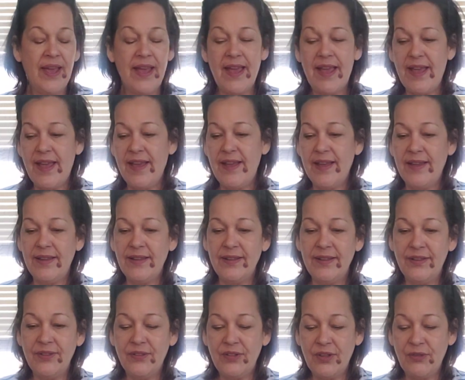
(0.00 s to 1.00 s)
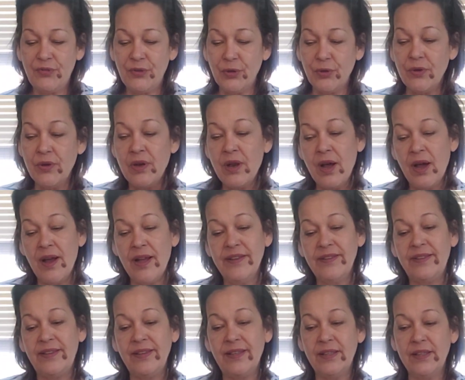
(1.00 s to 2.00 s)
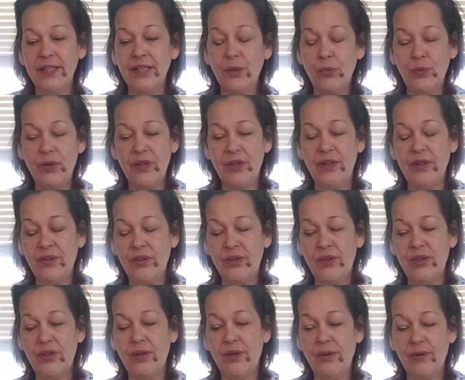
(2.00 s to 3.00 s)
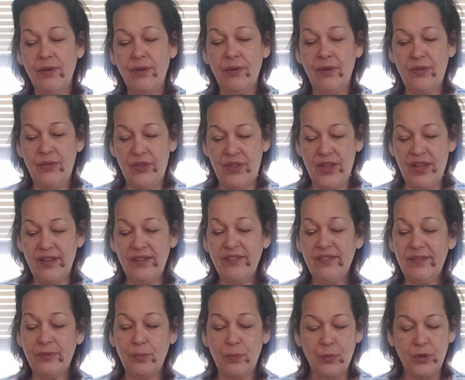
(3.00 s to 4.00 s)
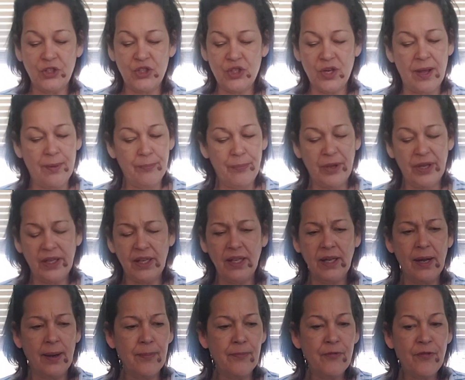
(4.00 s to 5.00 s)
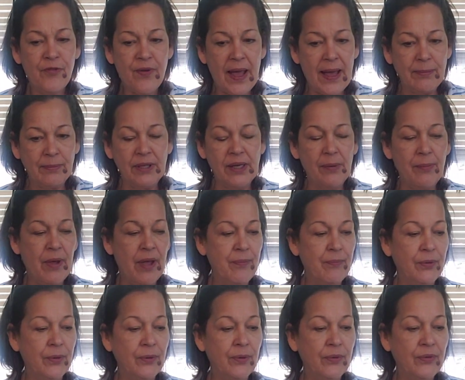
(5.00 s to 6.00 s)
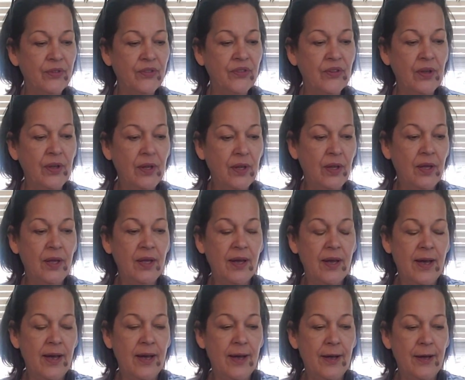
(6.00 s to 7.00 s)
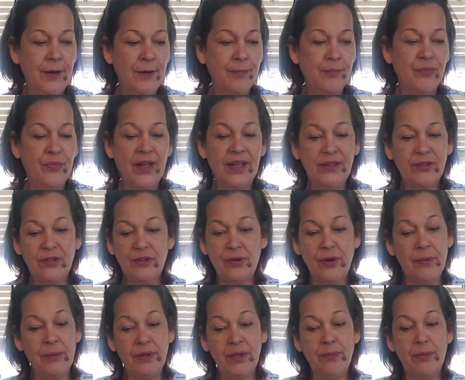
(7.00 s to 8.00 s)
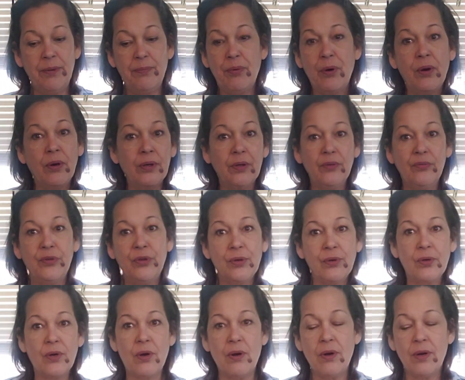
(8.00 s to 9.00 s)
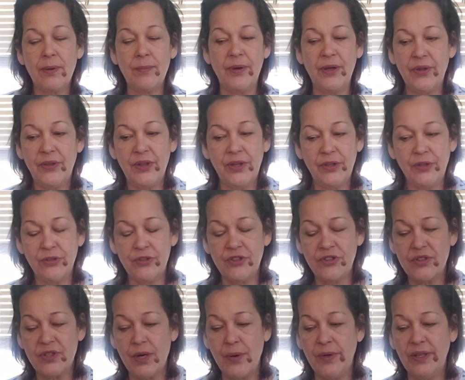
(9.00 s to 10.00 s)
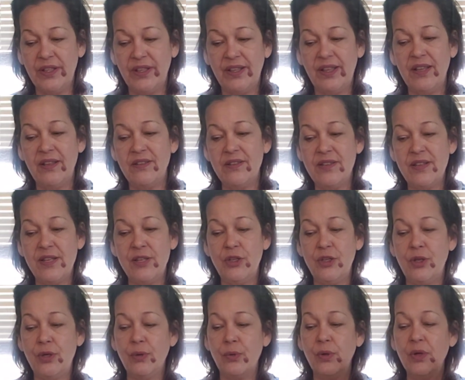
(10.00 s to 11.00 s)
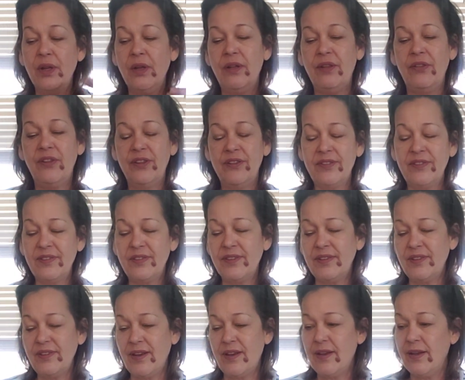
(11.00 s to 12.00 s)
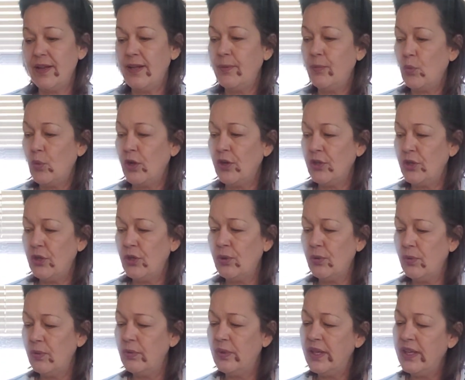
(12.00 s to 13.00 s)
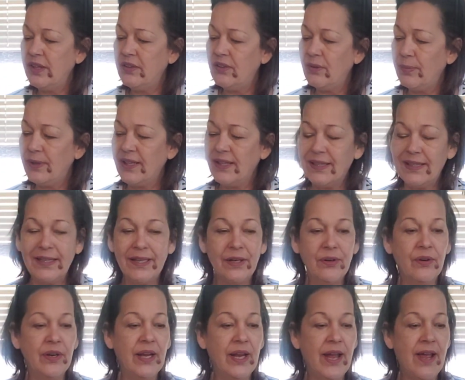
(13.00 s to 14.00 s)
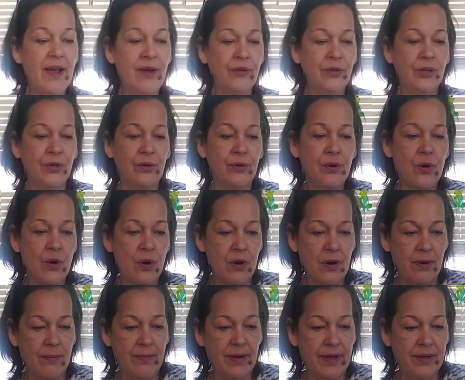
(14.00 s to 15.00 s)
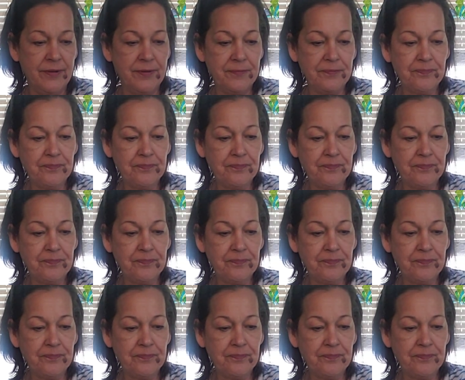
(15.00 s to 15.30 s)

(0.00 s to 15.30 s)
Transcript: And if you're not dealing with this, which I'm picking up family members, um, that's going to be part of your karma that you're just going to continue. This is a time where you need to be clearing out your karma